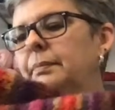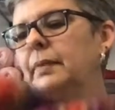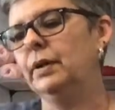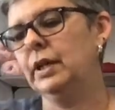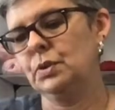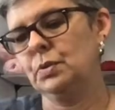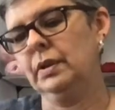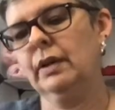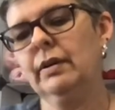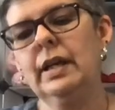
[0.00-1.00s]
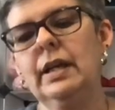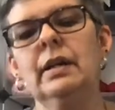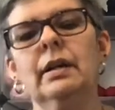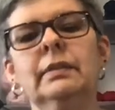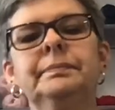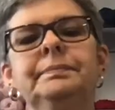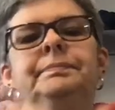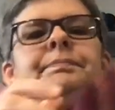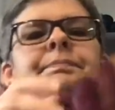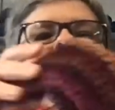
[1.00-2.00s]
here's one like right here.
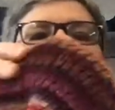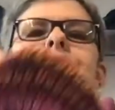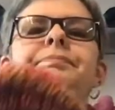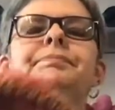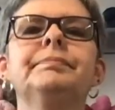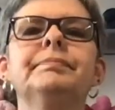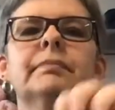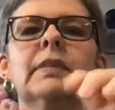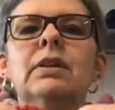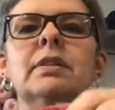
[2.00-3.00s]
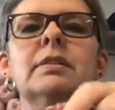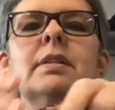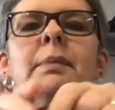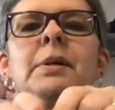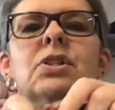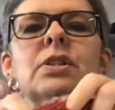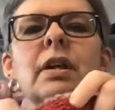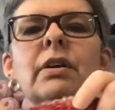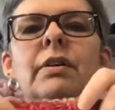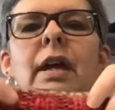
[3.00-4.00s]
You can see how much
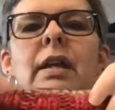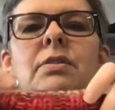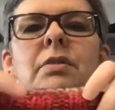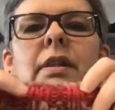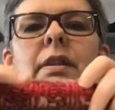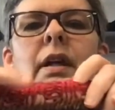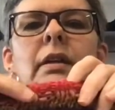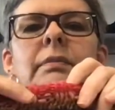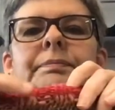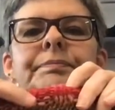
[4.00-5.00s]
thicker that is right there.